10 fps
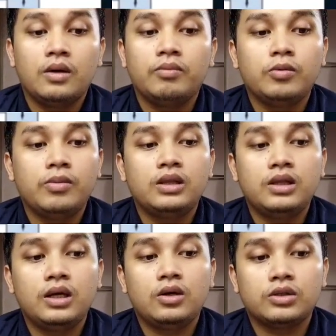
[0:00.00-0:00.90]

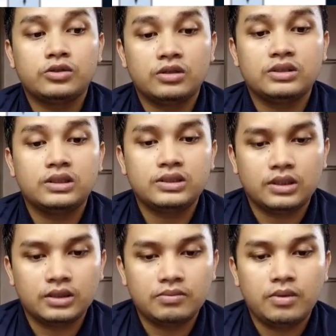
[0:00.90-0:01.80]
Pneumatic control
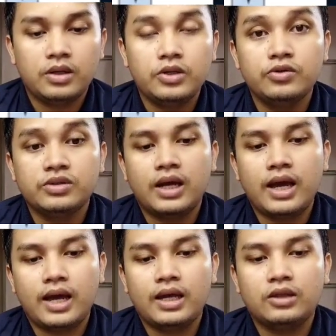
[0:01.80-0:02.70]
system use
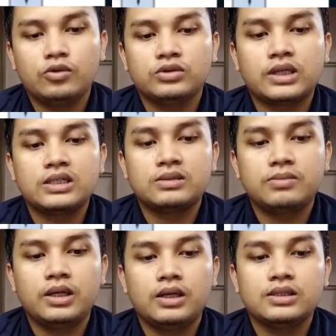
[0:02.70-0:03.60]
air to
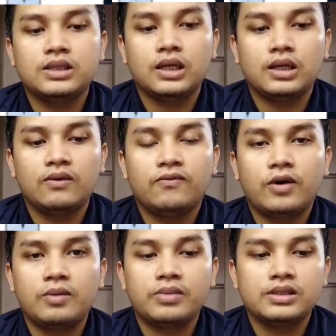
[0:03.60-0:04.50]
transmit the signal
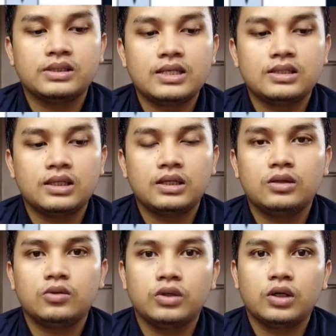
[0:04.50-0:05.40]
from the sensor
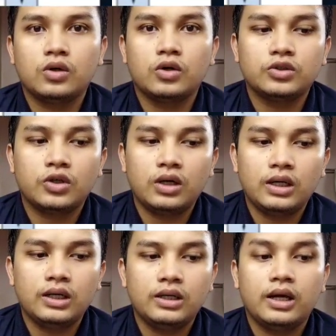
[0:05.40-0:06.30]
to the
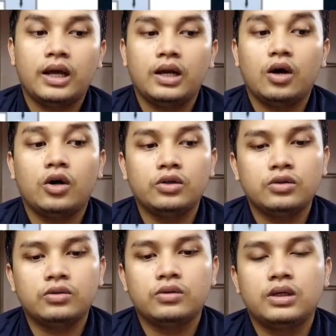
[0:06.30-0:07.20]
controller and
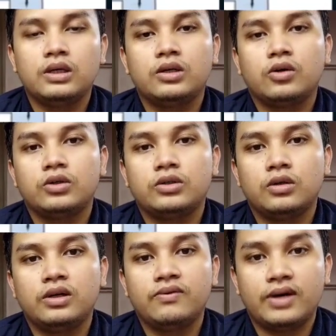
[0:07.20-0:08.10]
onto the
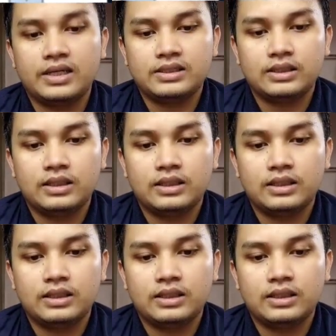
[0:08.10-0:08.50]
control device.